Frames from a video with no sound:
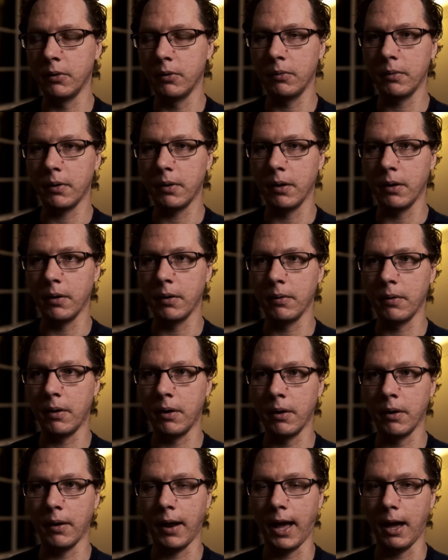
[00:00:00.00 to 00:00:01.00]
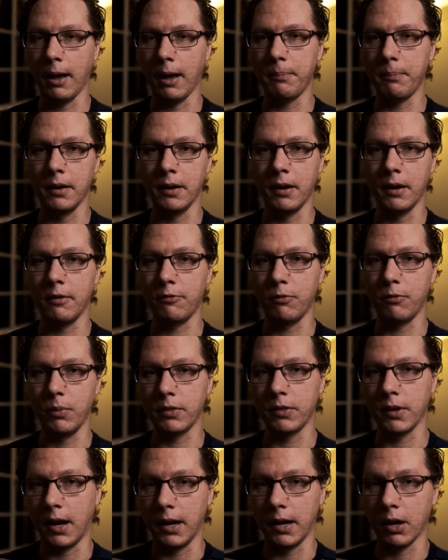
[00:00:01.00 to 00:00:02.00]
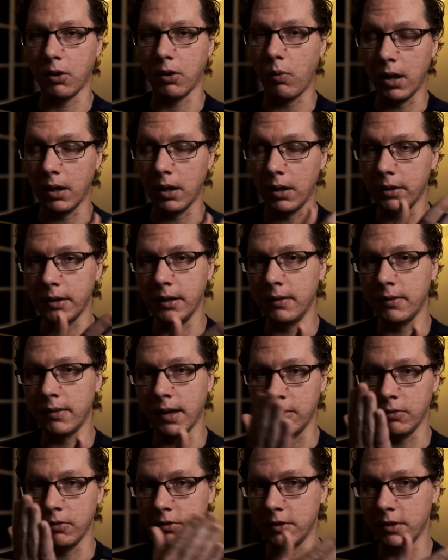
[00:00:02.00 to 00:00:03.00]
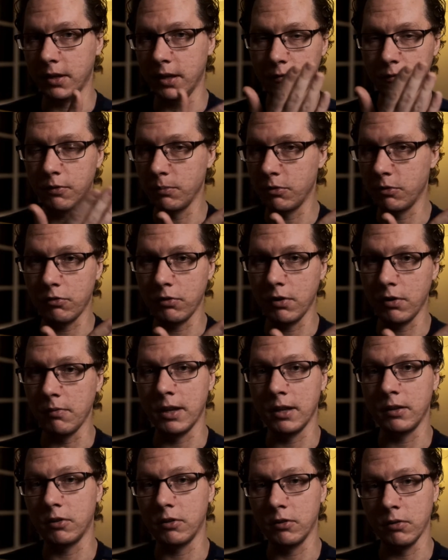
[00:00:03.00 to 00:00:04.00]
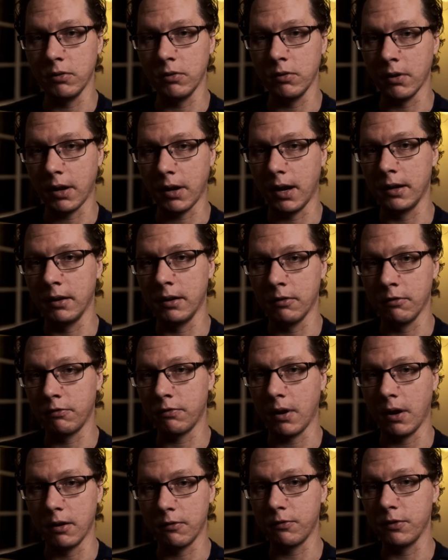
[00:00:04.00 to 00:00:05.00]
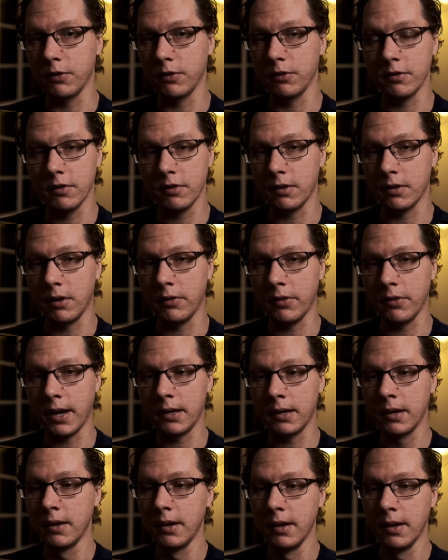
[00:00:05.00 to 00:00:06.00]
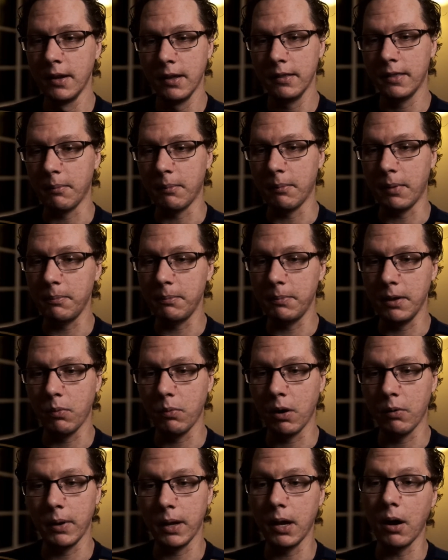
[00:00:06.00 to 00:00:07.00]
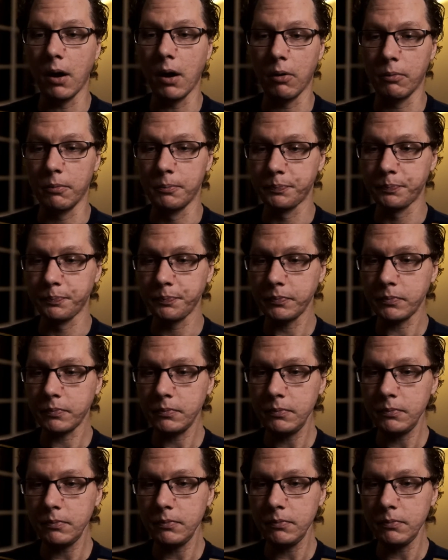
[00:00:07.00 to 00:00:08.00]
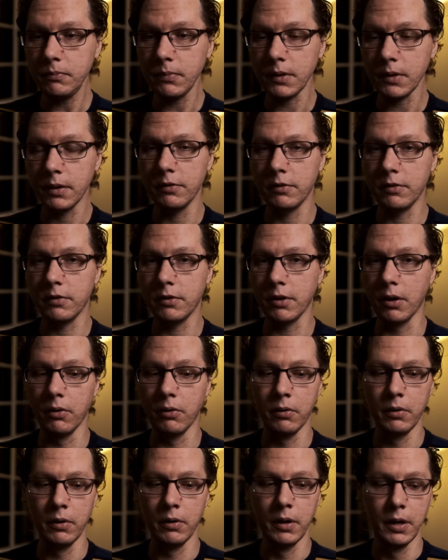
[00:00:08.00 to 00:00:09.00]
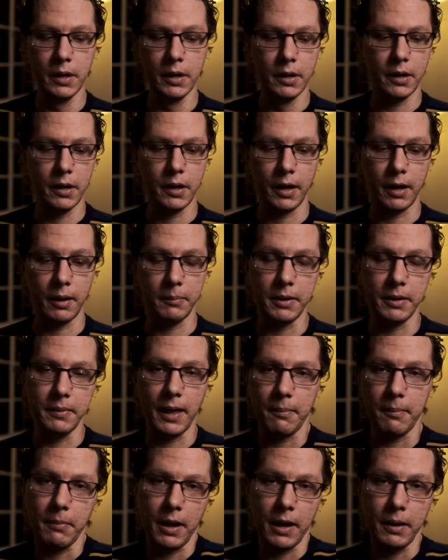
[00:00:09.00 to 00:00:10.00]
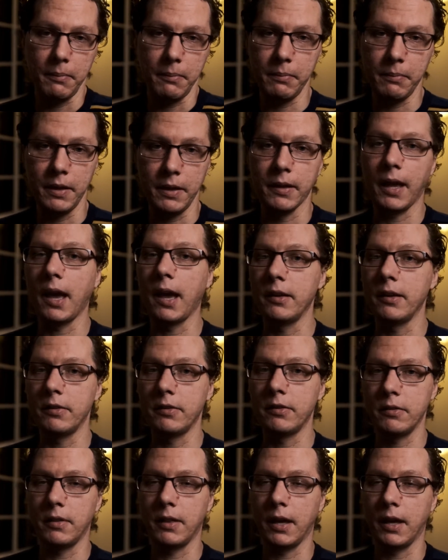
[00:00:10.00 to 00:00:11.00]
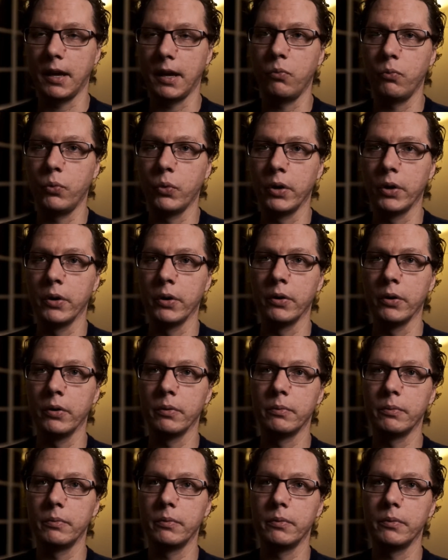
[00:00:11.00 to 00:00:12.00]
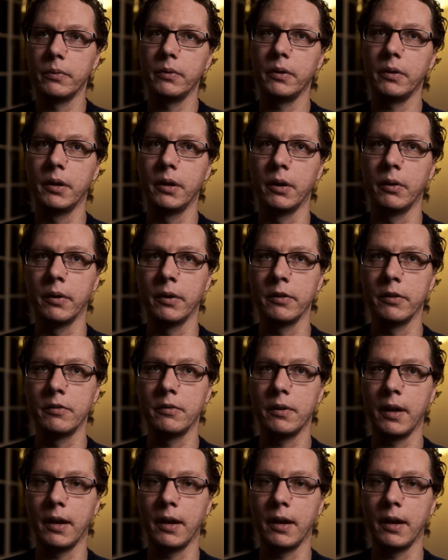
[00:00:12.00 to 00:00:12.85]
are happy enough with the kind of quality that you're seeing from streaming to do their kind of conferences and all that. That might be where we go. So I mean, that might be the case, that we're as